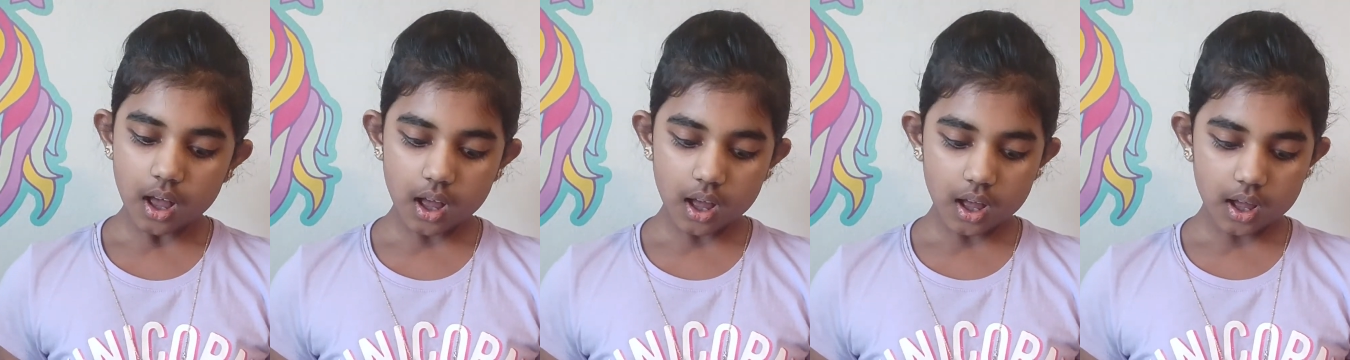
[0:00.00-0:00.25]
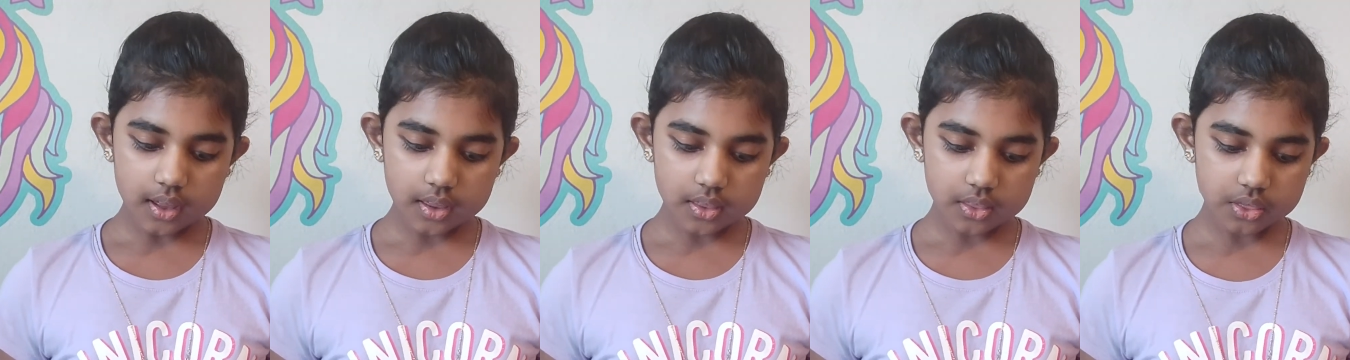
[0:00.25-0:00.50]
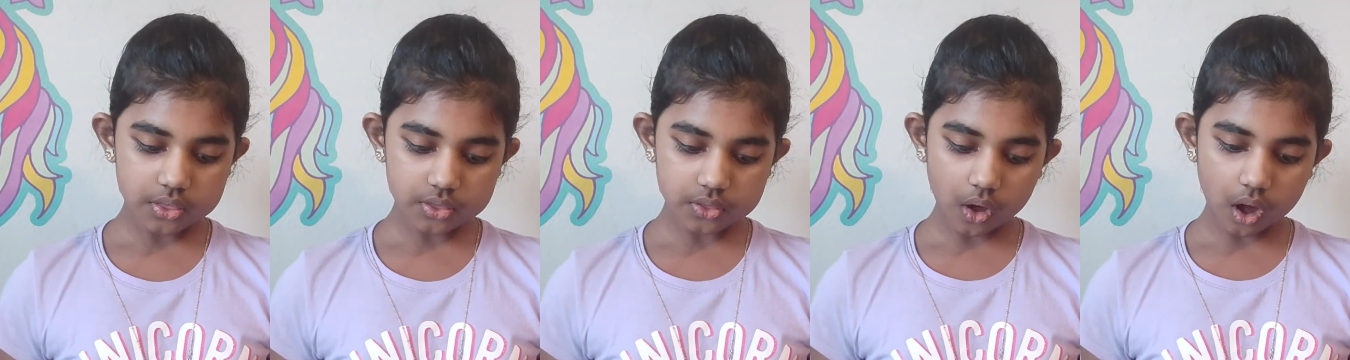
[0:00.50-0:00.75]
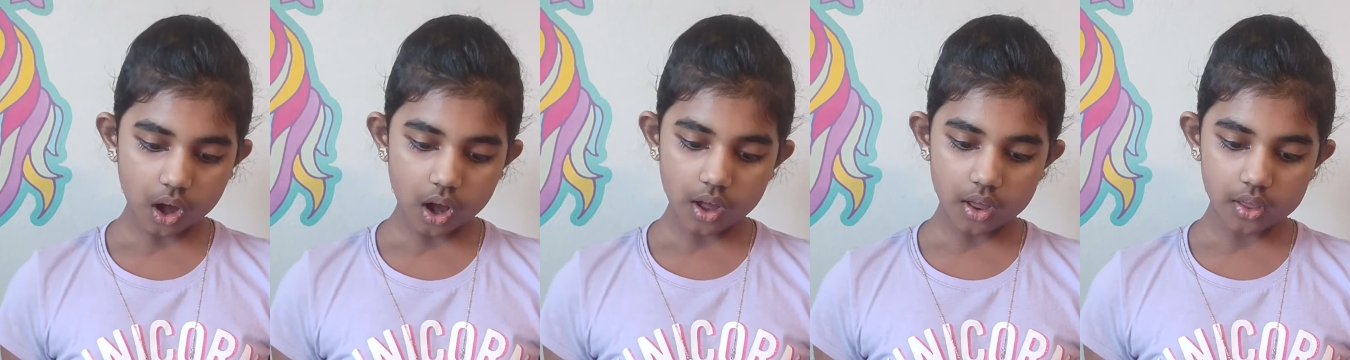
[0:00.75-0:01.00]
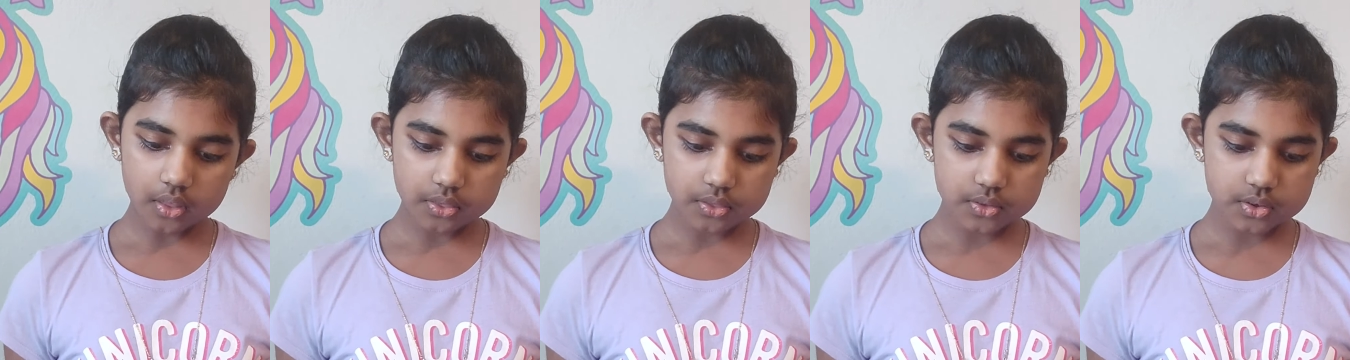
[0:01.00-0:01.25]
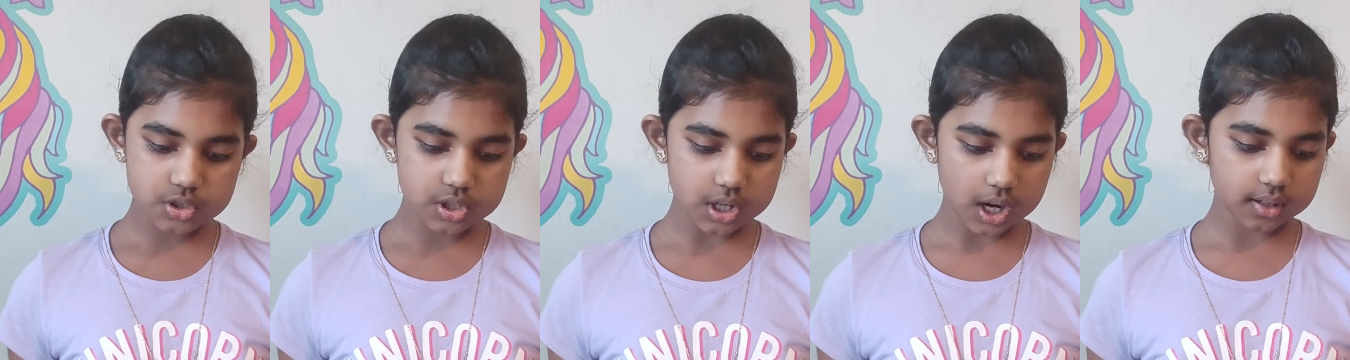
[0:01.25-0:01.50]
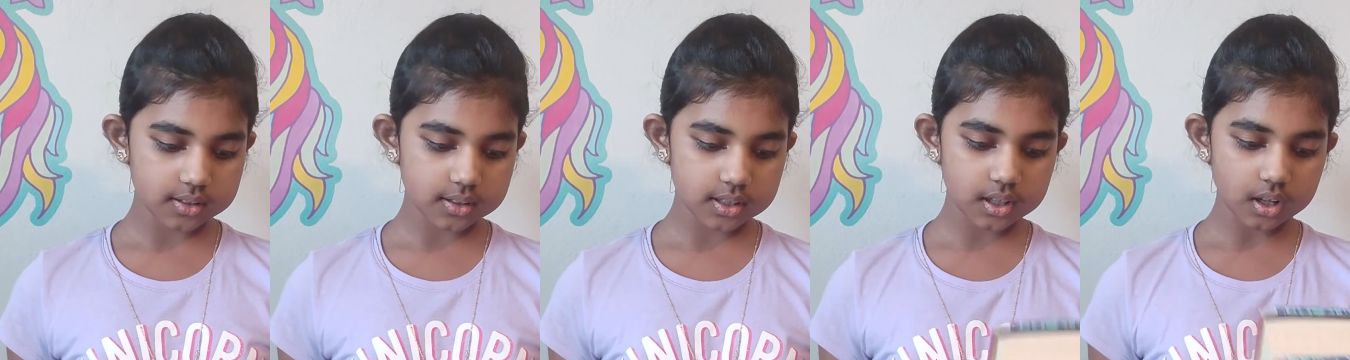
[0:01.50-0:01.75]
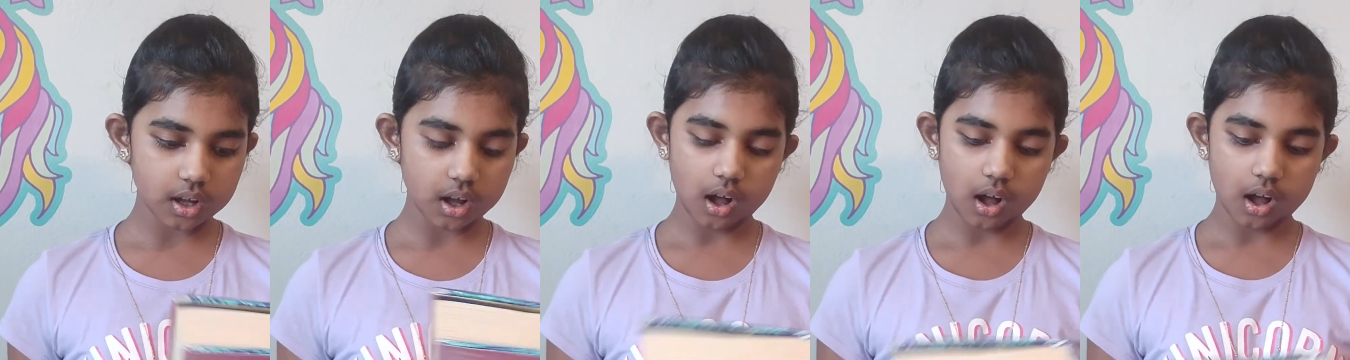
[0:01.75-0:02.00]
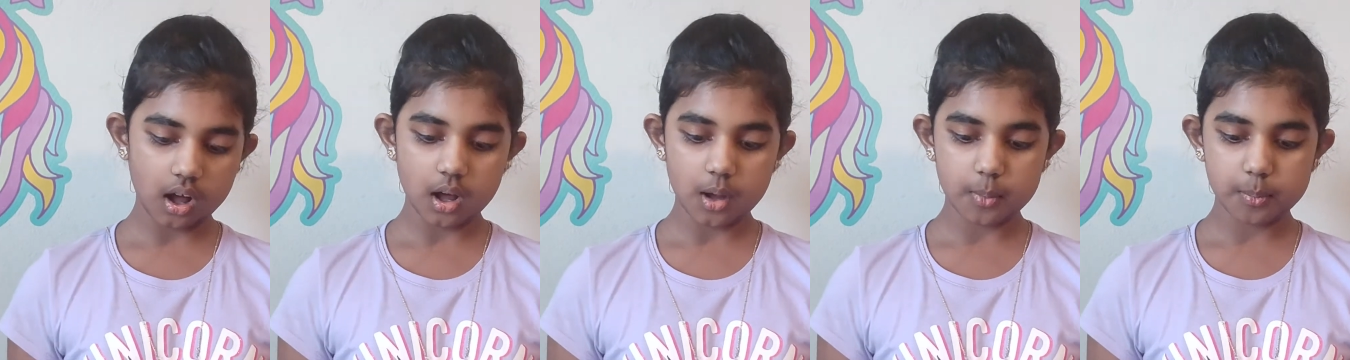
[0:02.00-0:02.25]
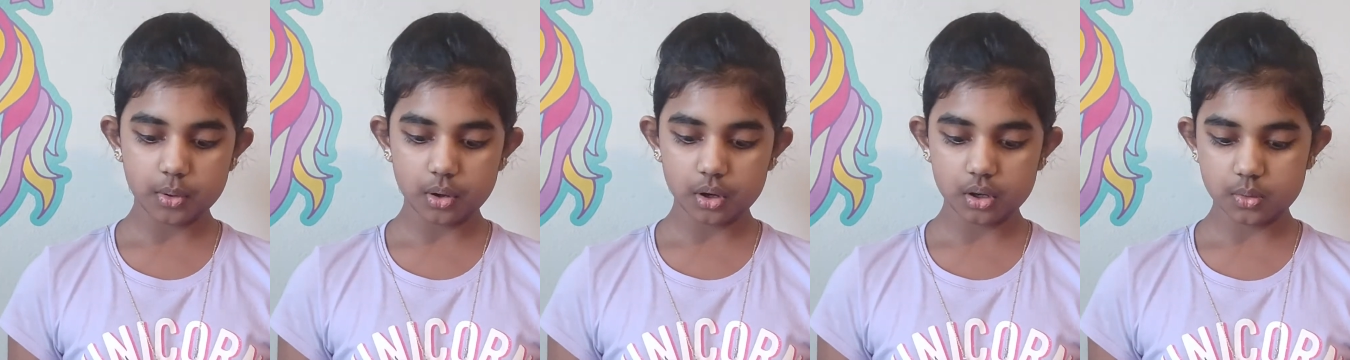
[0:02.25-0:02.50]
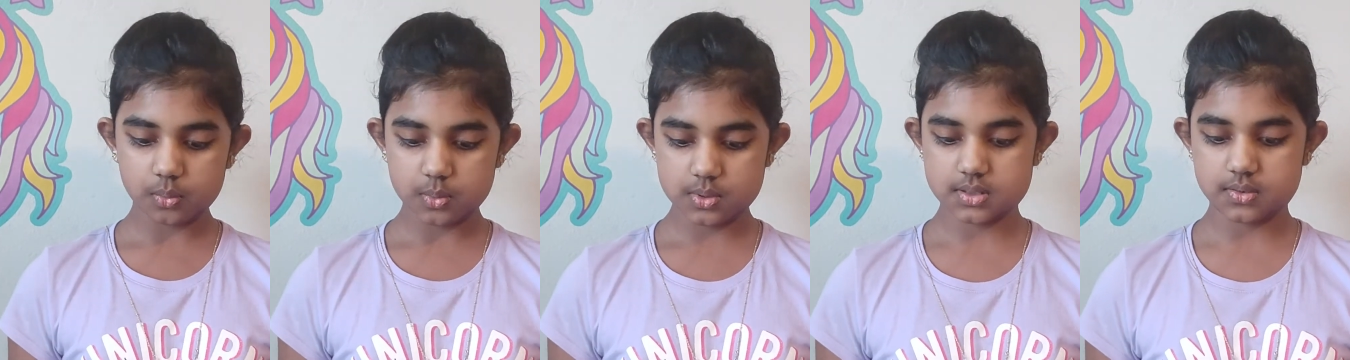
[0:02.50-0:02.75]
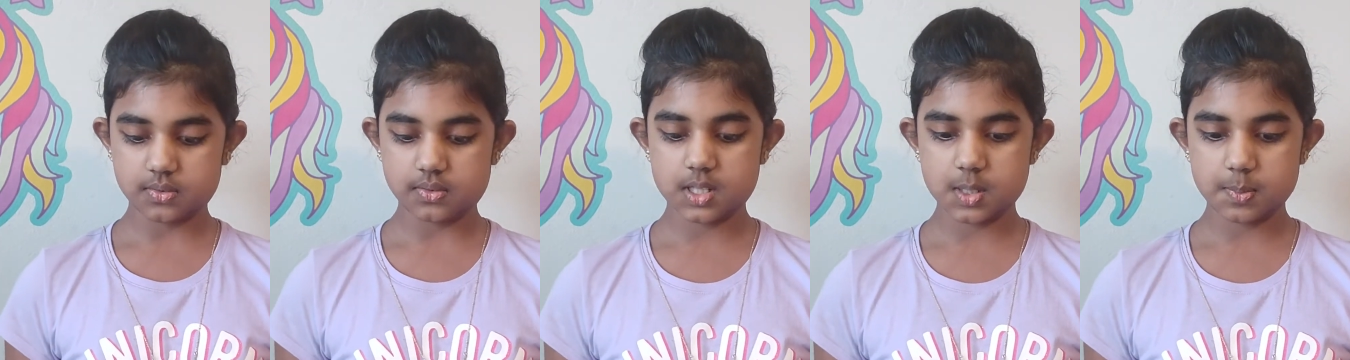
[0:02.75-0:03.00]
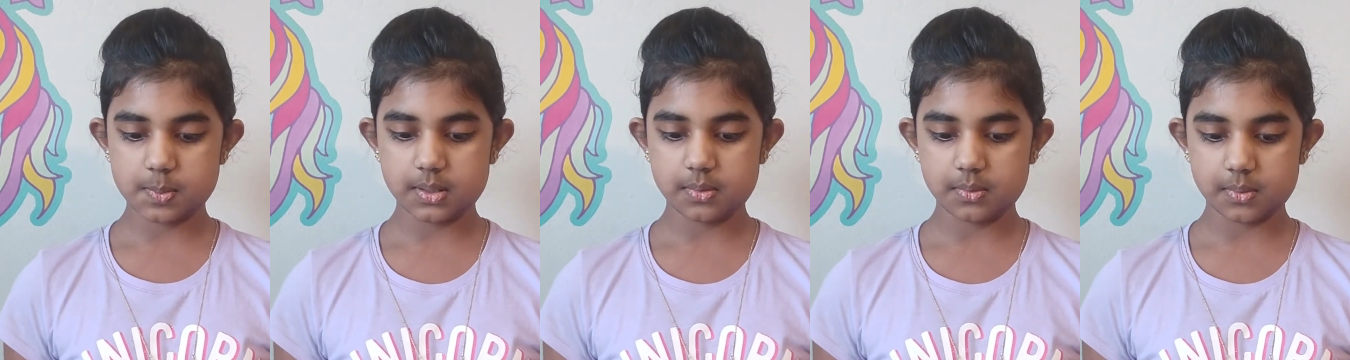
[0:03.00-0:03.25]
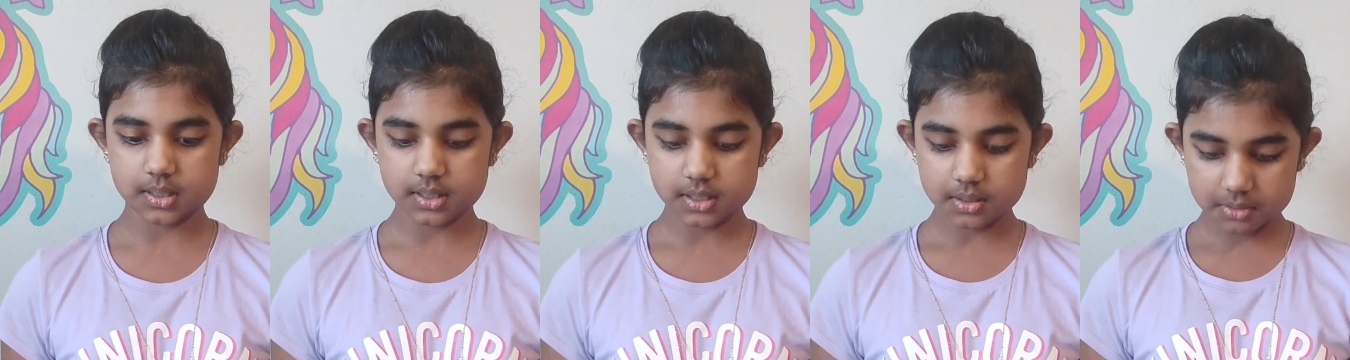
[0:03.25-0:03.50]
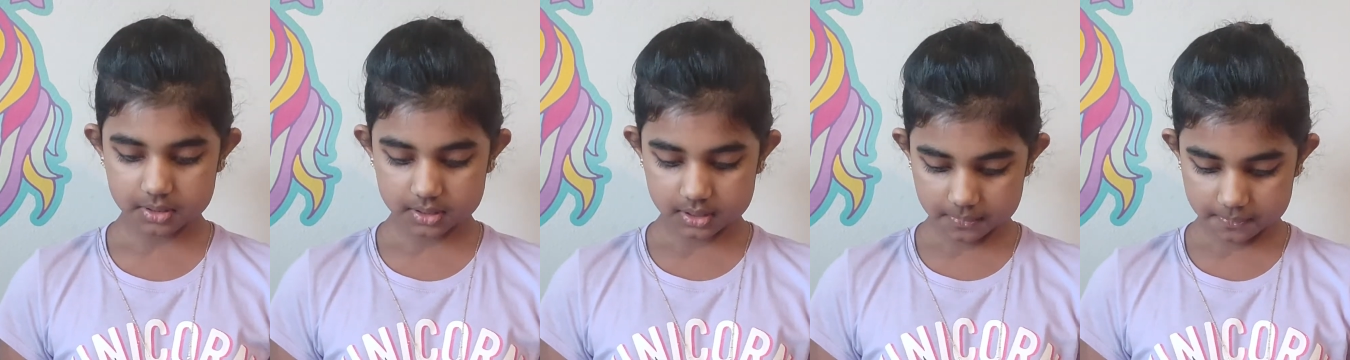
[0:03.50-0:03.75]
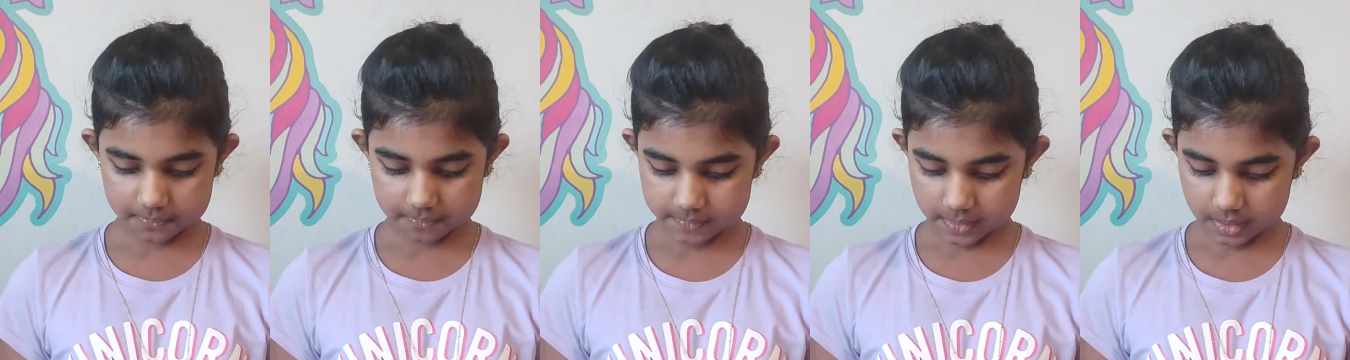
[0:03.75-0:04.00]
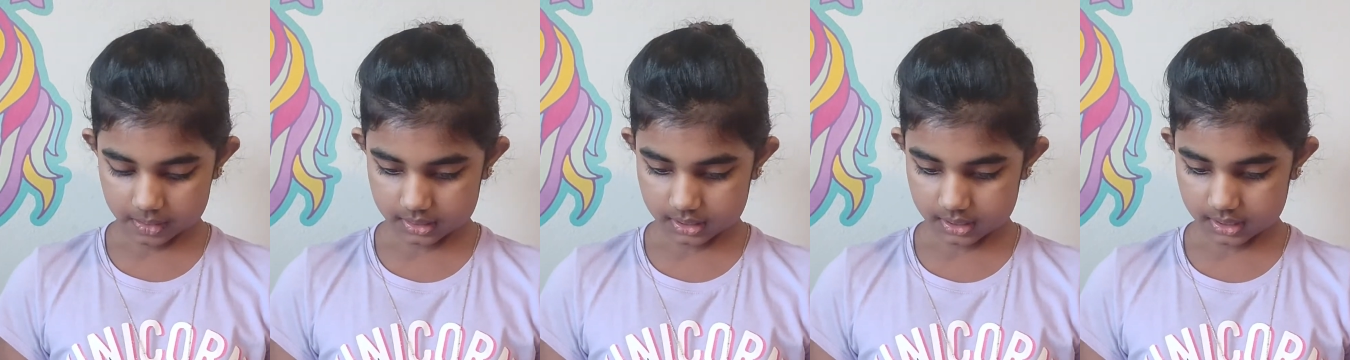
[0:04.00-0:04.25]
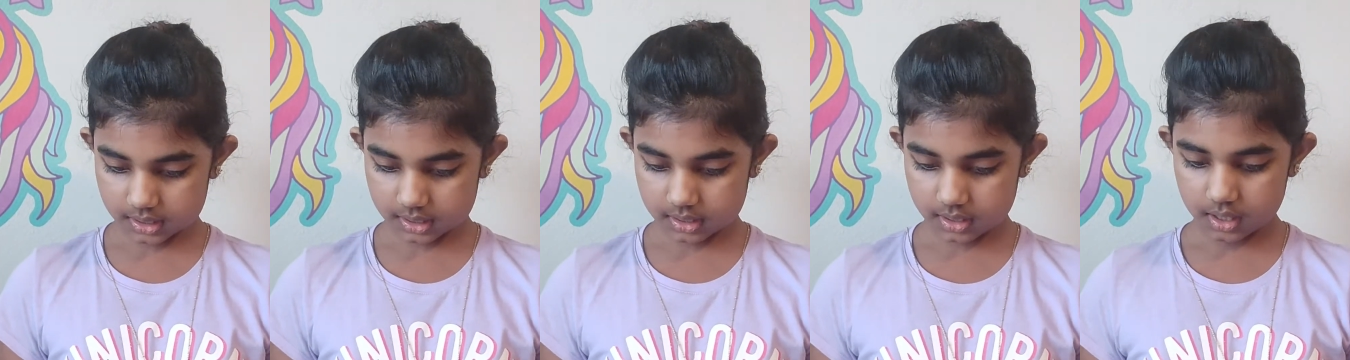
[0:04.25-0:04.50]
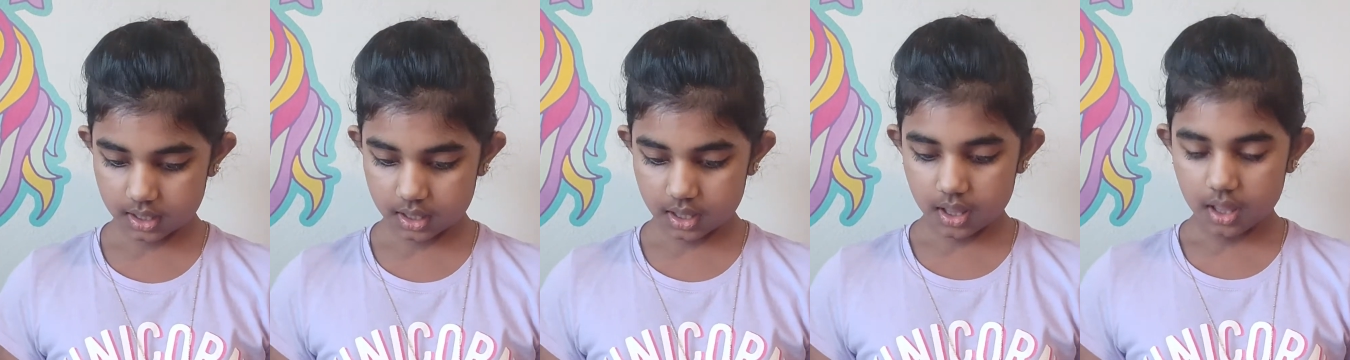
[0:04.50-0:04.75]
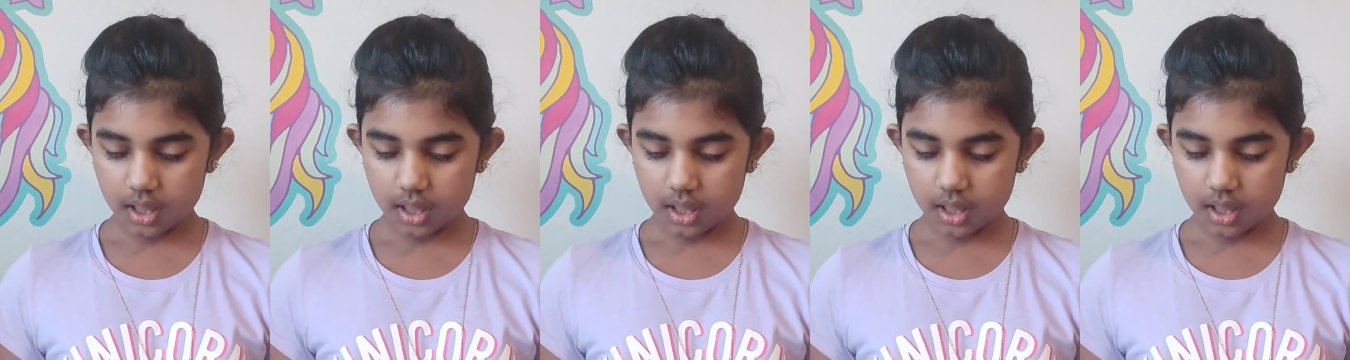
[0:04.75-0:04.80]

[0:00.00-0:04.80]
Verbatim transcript: I thought the Jacky Ha-Ha book was going to be really, really funny,